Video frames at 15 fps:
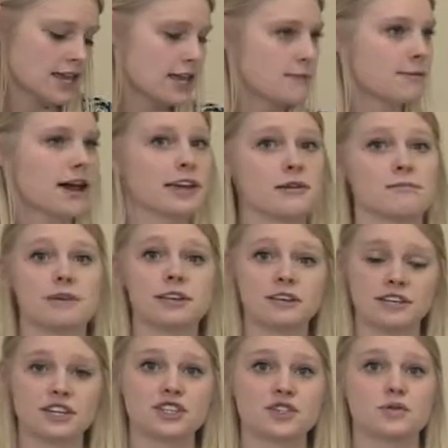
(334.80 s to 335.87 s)
in my
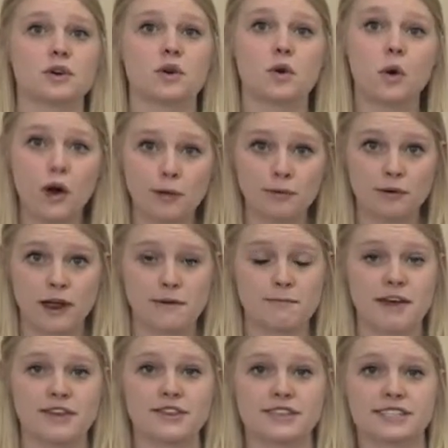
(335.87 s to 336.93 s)
ability to incorporate
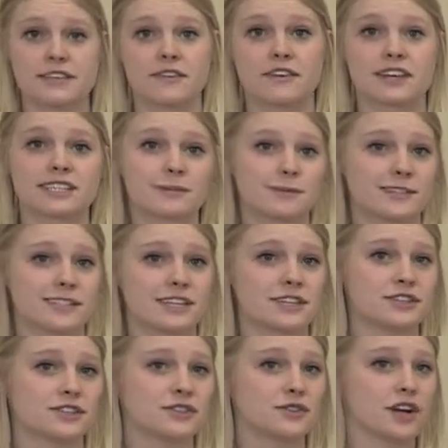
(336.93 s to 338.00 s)
methods of explicit
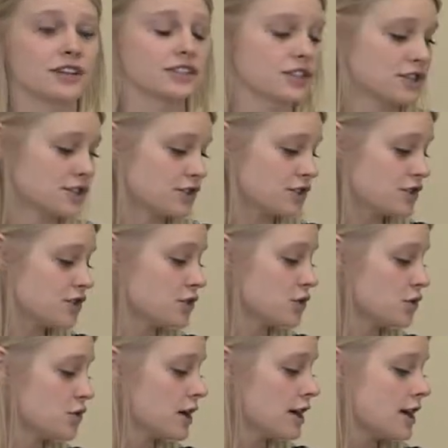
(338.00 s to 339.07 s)
instructions
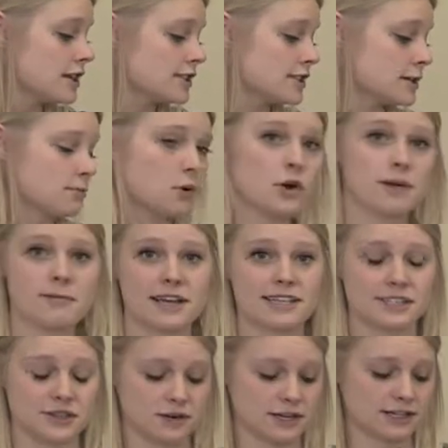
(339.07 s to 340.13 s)
to support my
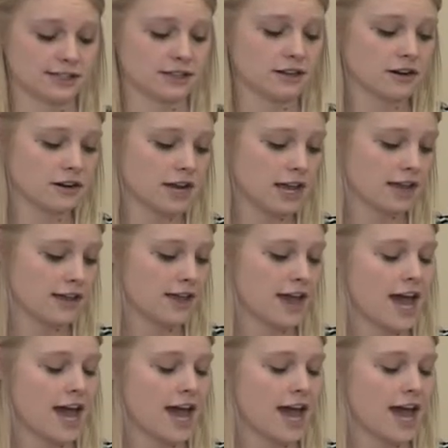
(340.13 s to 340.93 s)
students' learning.